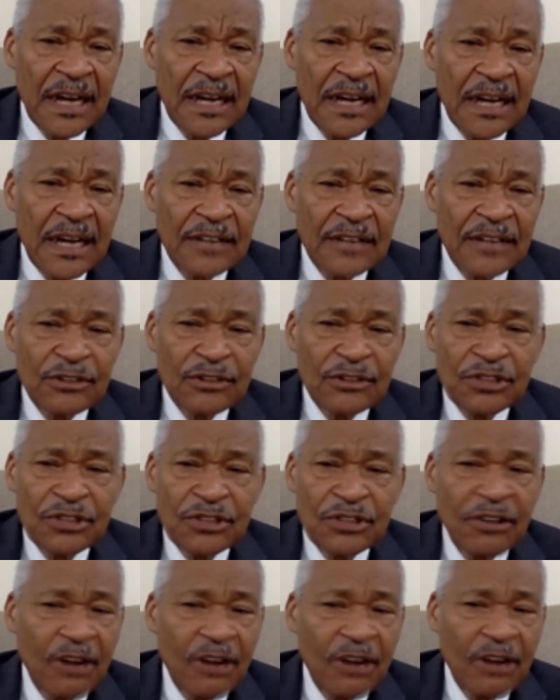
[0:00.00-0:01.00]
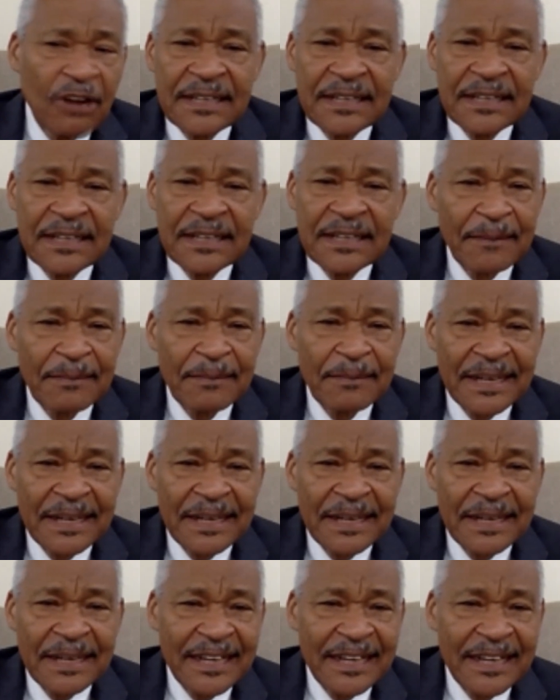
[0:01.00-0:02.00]
share all the time, and
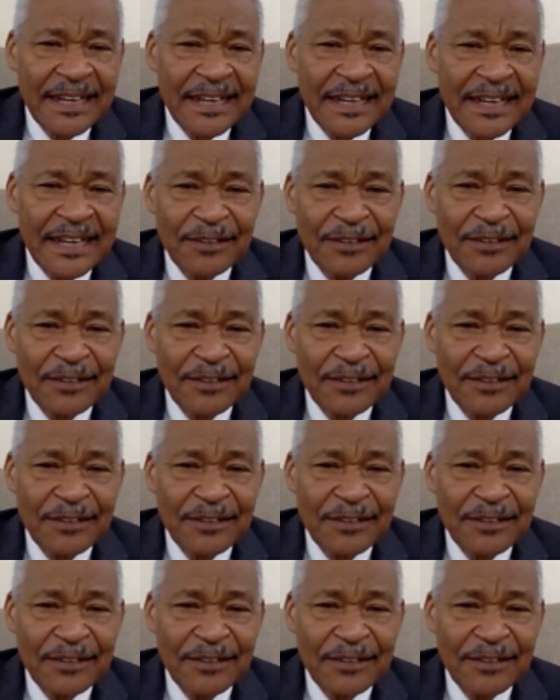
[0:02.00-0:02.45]
I know that